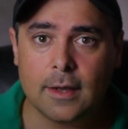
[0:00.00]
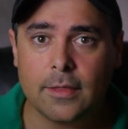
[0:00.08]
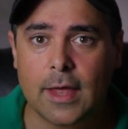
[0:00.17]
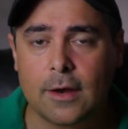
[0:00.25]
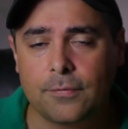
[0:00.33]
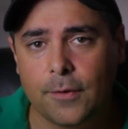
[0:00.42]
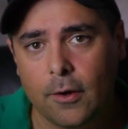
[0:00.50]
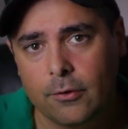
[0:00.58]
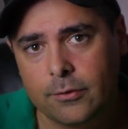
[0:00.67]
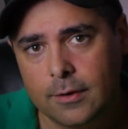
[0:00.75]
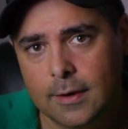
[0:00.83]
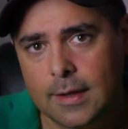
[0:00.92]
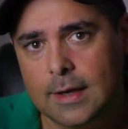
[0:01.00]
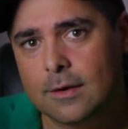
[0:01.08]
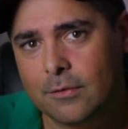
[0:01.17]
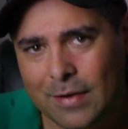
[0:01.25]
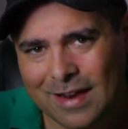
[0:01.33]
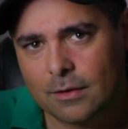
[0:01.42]
that falls into the
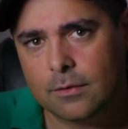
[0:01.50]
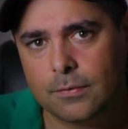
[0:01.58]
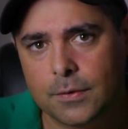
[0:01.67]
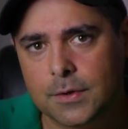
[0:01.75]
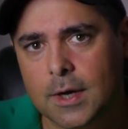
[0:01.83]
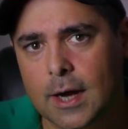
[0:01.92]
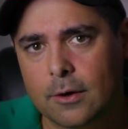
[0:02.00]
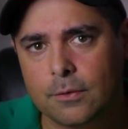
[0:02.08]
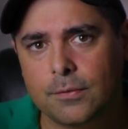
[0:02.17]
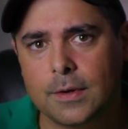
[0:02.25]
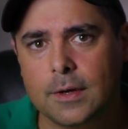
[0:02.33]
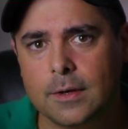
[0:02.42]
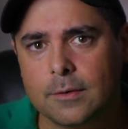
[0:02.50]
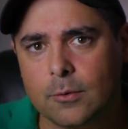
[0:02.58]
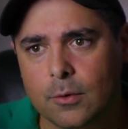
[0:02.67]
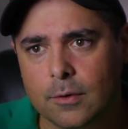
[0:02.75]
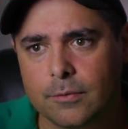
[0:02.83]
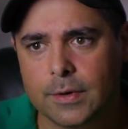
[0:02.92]
event photography
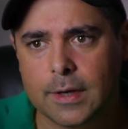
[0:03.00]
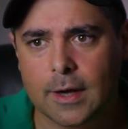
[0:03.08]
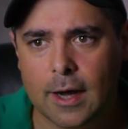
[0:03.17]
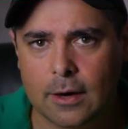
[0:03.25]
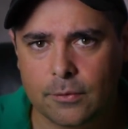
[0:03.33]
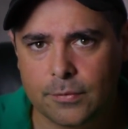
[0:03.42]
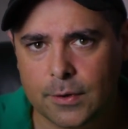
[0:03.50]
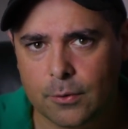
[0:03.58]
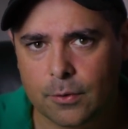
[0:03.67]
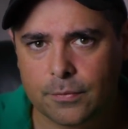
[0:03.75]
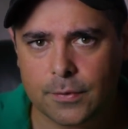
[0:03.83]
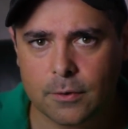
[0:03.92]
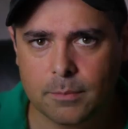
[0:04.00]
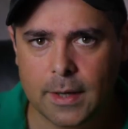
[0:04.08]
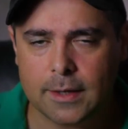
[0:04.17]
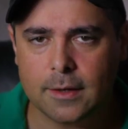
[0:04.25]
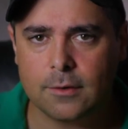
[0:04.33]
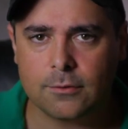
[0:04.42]
or videography or
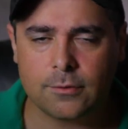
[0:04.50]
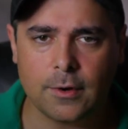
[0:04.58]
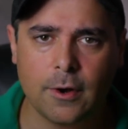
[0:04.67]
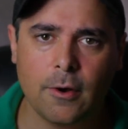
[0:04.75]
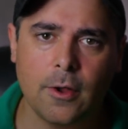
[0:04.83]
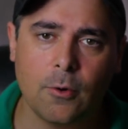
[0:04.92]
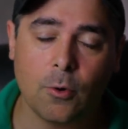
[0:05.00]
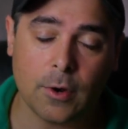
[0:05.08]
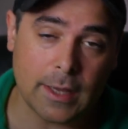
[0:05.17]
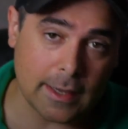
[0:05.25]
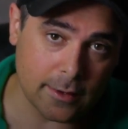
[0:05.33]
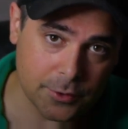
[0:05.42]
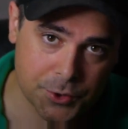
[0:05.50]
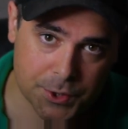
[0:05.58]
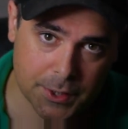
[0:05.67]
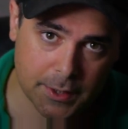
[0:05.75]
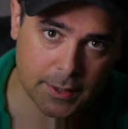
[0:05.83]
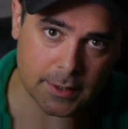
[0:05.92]
filmmaking scenario or
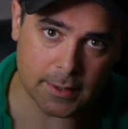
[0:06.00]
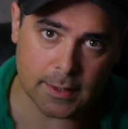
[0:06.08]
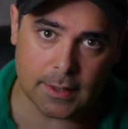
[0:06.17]
ENG,